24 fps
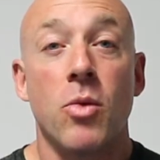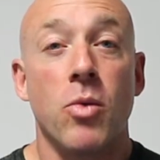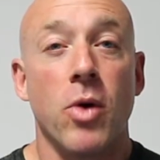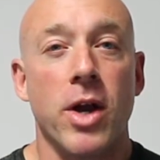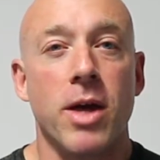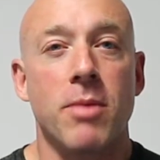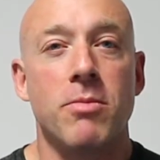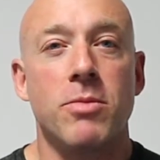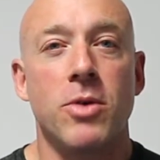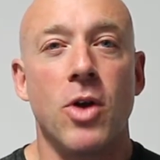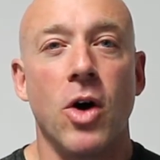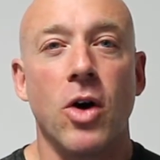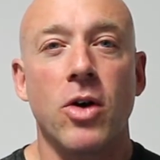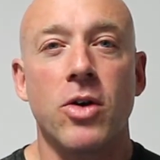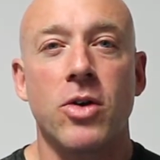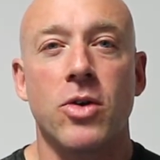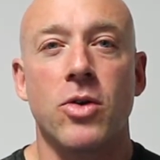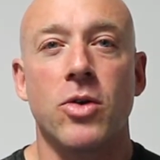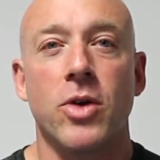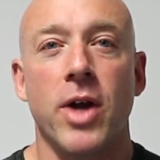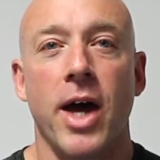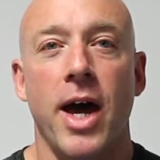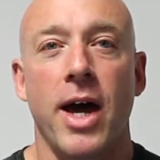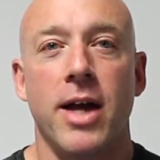What I'm not
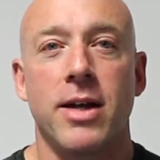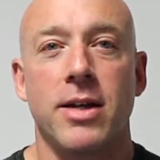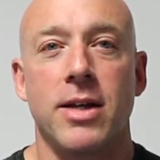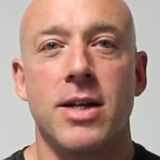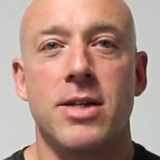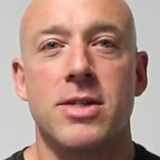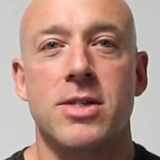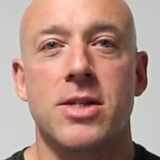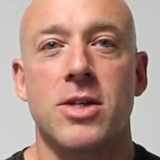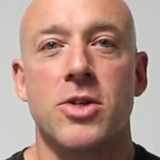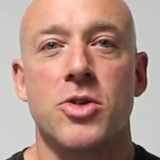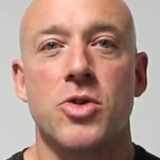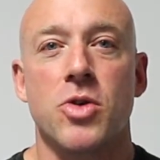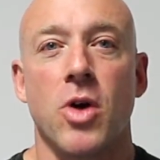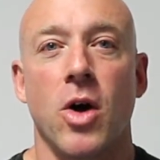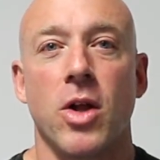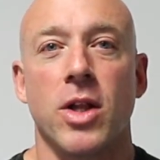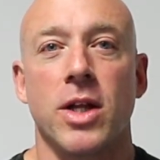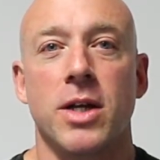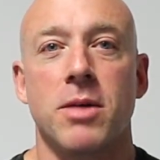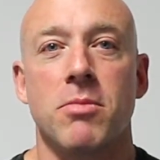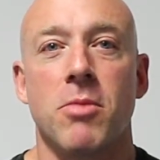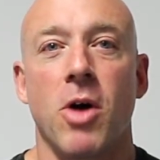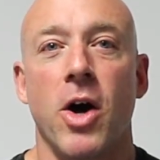good at is
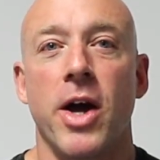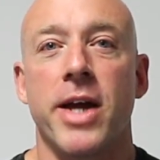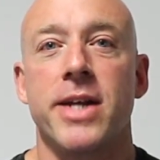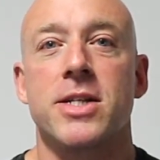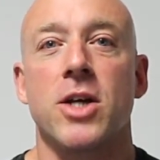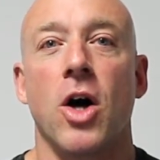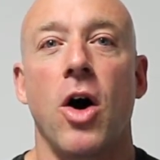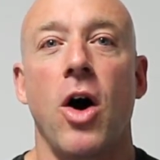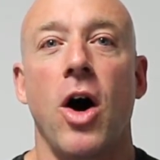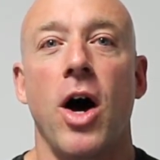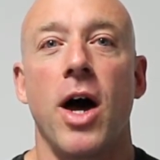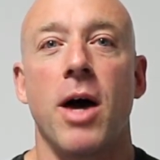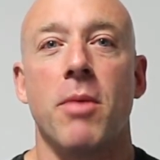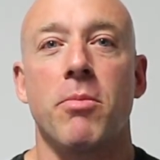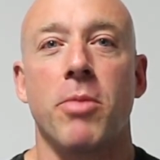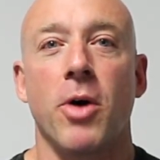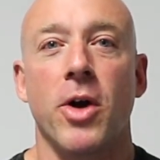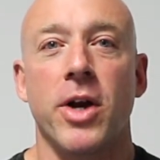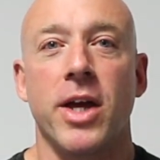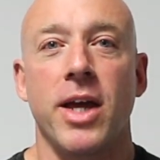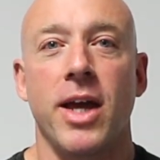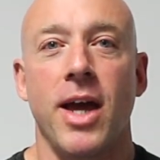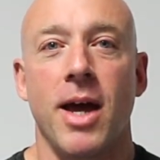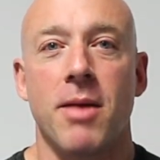controlling my entire
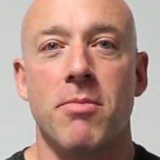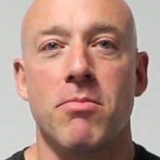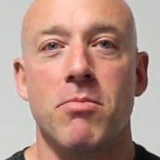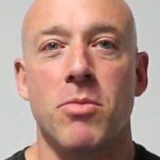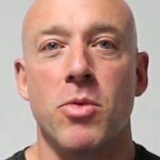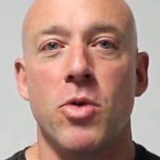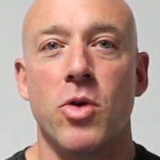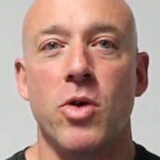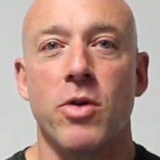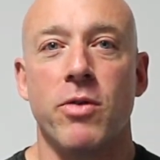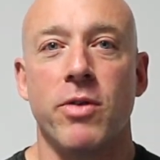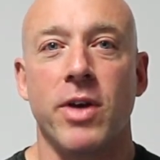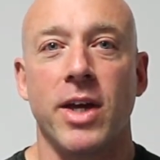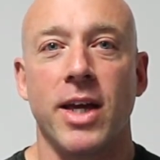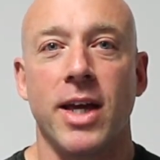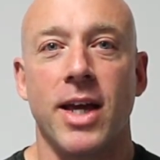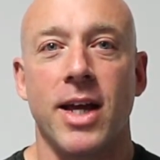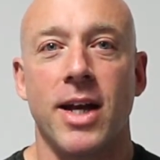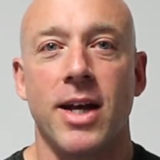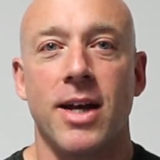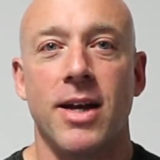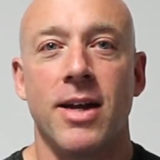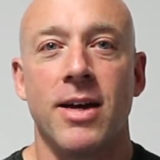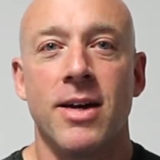body and moving
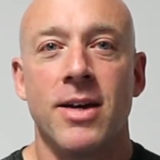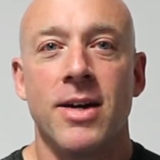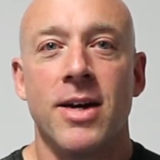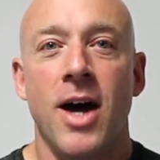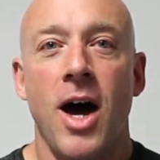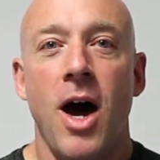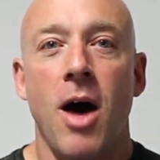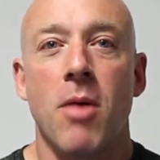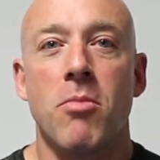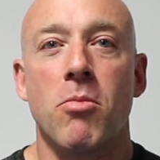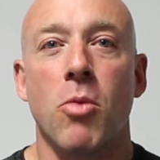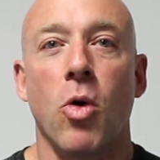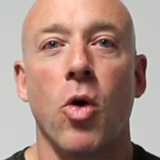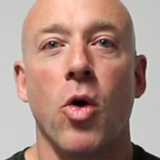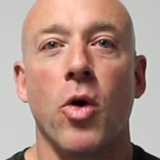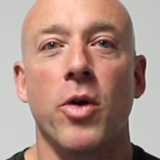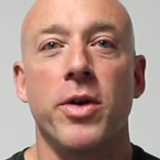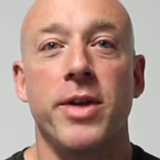in a more